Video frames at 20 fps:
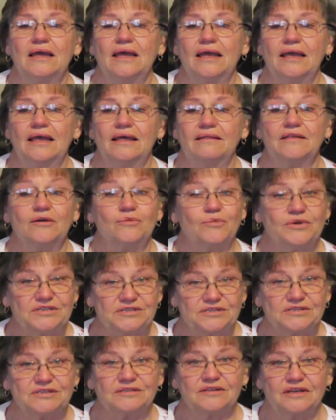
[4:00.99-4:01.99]
and that we
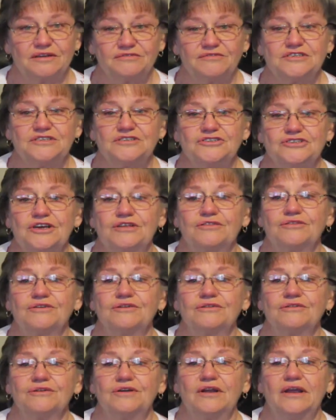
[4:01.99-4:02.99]
still loved each
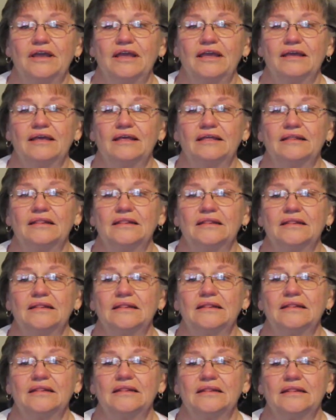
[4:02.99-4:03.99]
other,
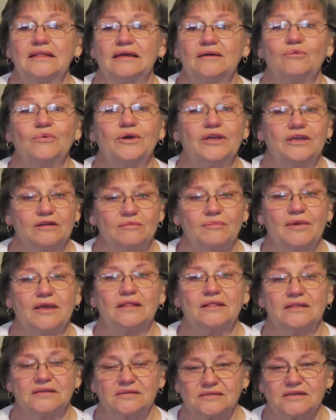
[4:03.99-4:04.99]
and that we could
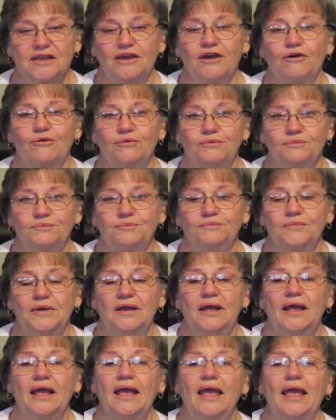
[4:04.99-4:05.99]
make this go.
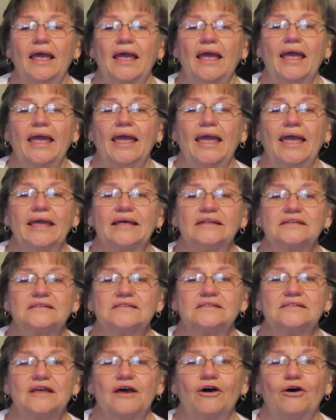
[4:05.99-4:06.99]
And
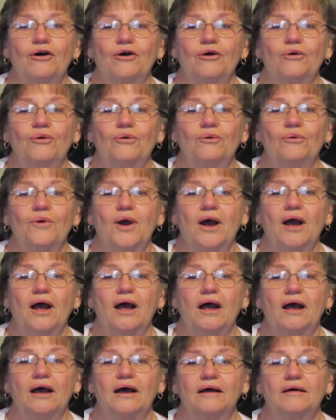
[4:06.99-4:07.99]
so
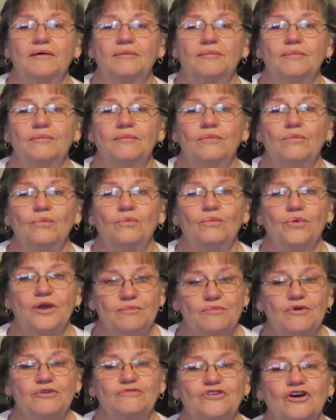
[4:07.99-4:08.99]

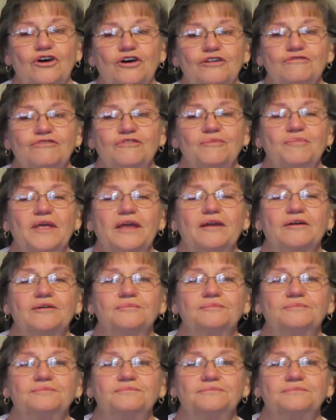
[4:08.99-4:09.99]
we moved on from there.